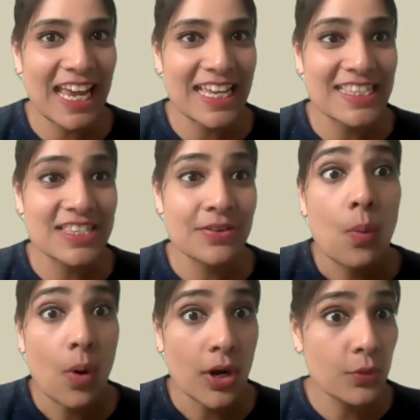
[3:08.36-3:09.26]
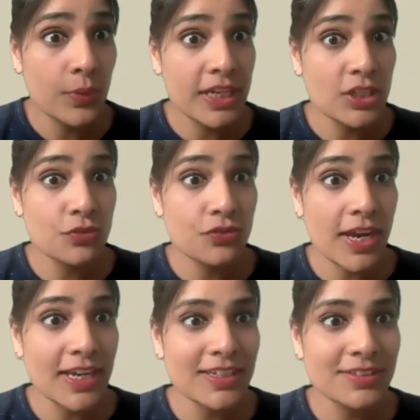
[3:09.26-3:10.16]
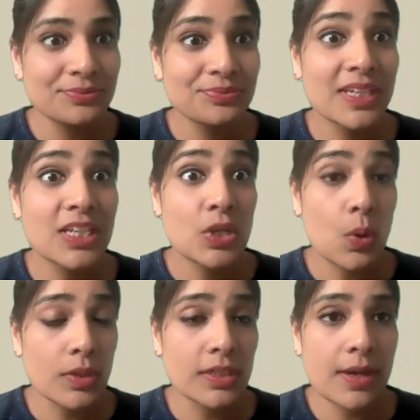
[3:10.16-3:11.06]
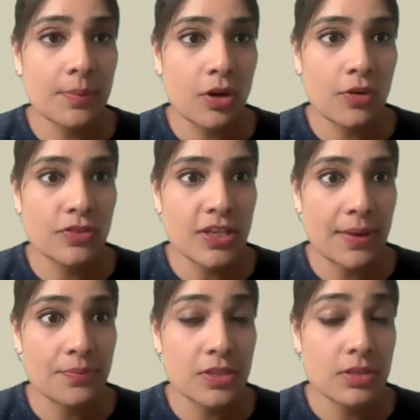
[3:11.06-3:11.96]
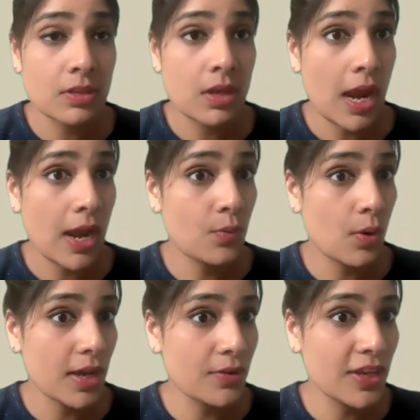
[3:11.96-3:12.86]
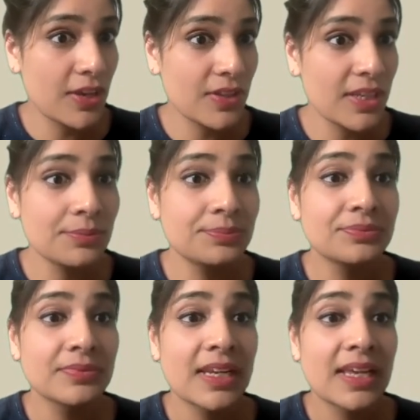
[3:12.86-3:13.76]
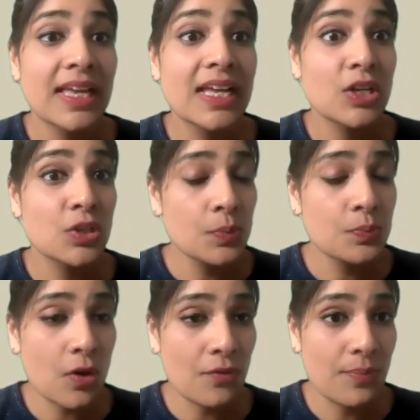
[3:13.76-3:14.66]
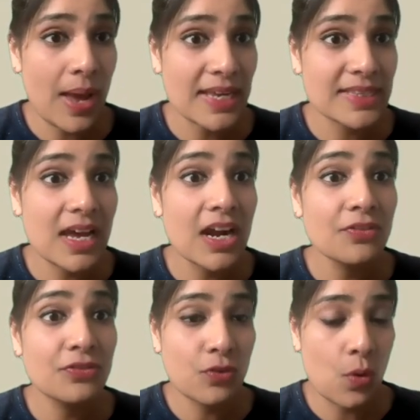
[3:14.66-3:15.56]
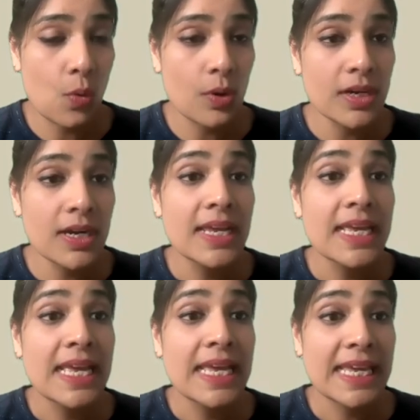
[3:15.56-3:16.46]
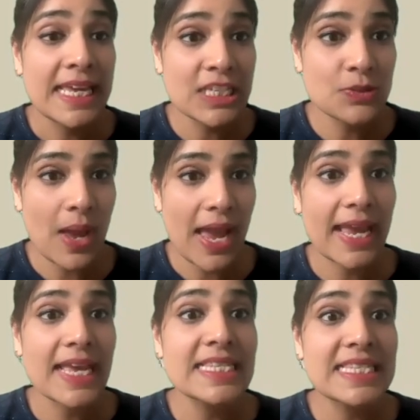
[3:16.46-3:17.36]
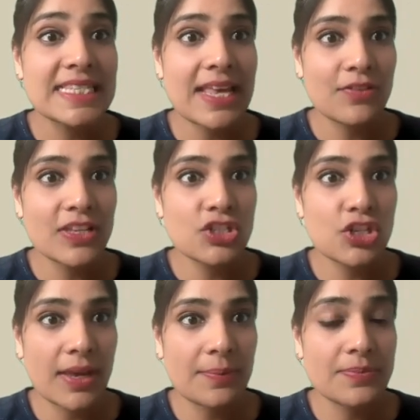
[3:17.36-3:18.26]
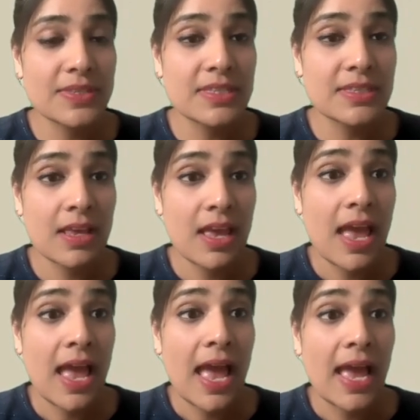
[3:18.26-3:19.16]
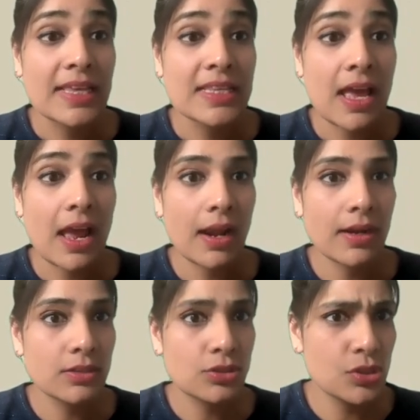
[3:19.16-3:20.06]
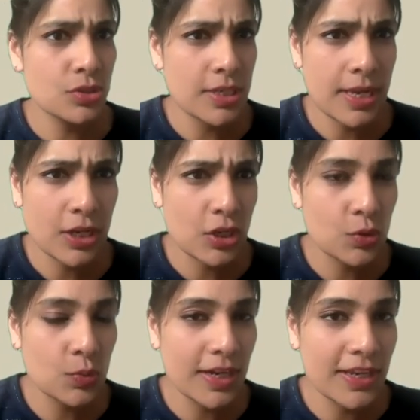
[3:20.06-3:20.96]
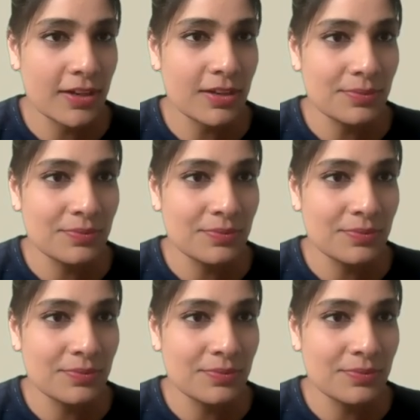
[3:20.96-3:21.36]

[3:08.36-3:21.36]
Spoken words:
case. What do we need to find? Total number of gems. And what are we given? Groups of bags are 4. Each bag has 7 gems. And do you see any clue word here?